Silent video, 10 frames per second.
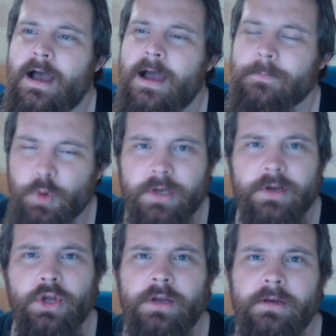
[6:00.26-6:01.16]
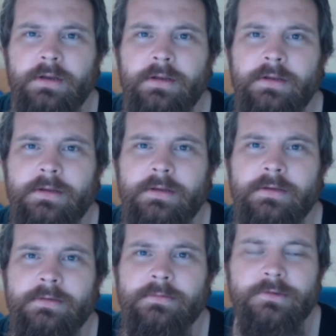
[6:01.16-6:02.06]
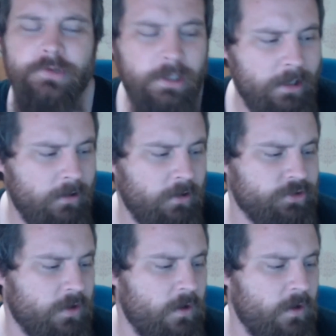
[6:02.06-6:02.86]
I'm doing good, drinking lots of